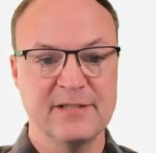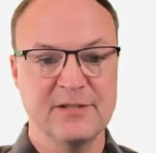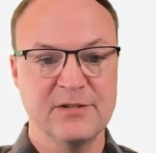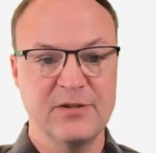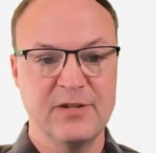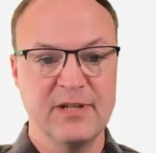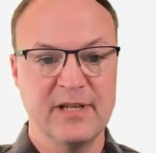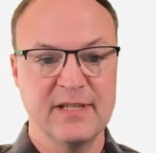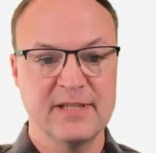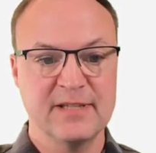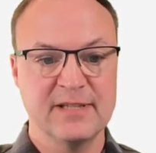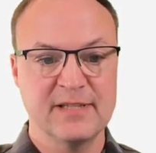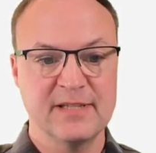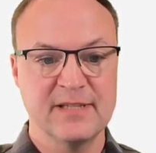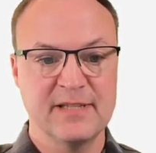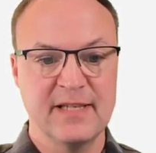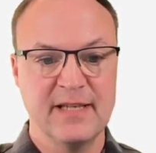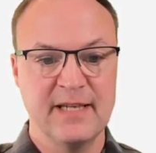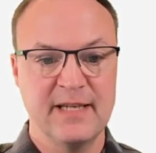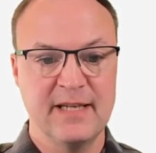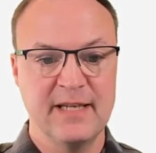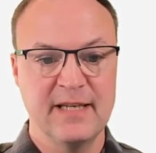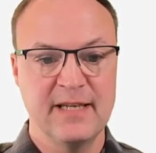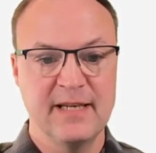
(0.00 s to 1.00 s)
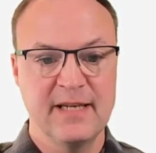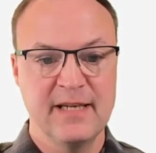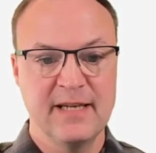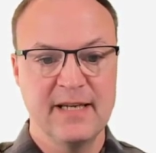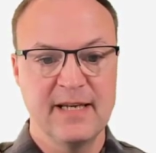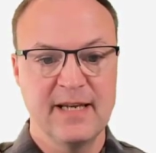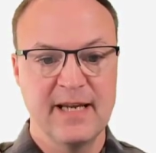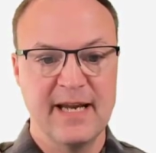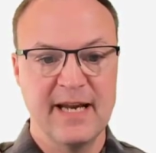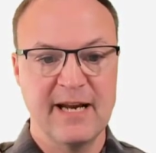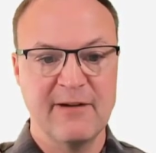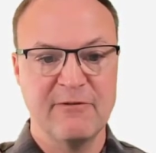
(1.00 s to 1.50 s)
So you can see
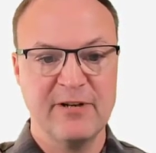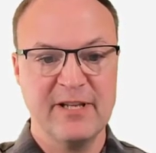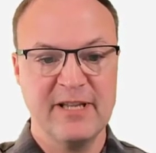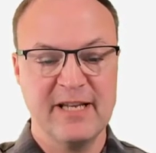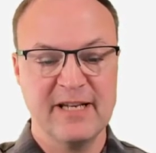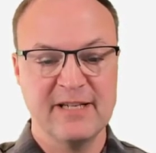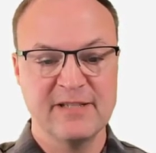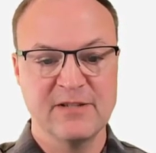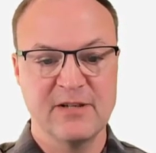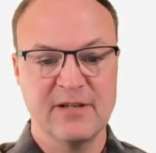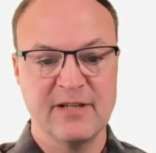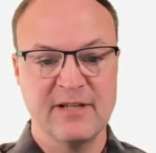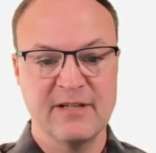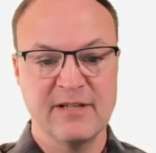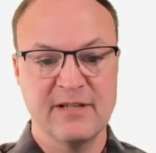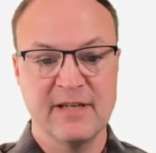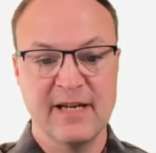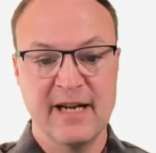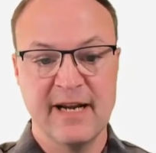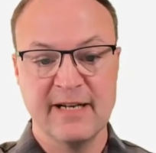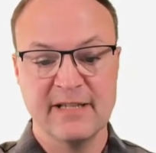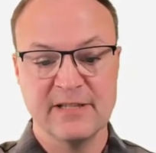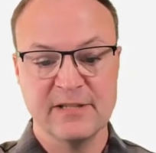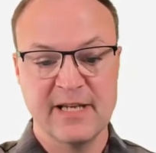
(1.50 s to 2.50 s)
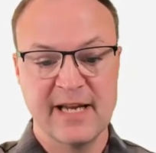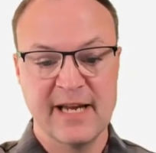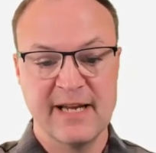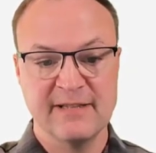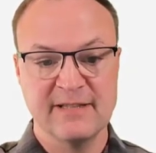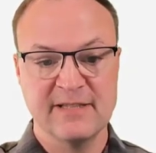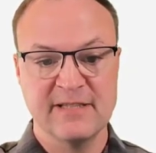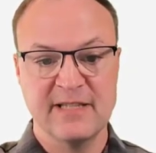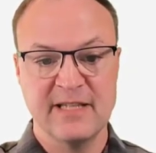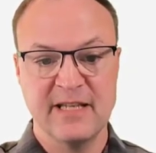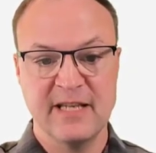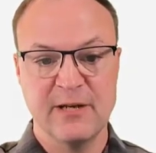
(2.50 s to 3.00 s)
everything's in and it
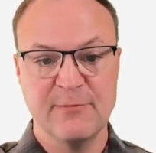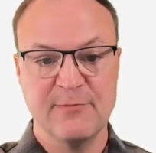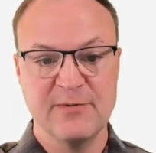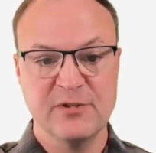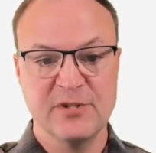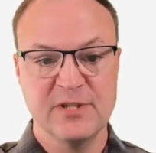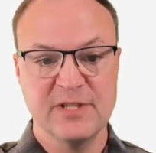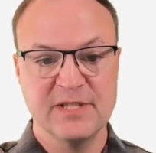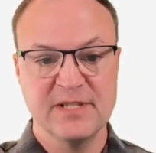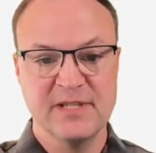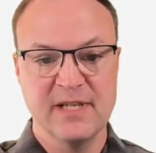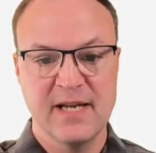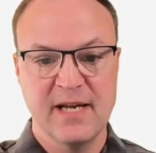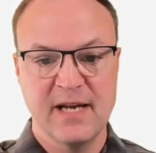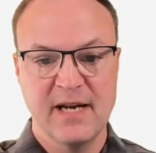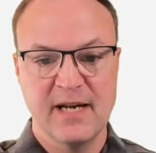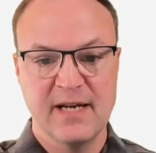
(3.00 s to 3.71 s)
has the images.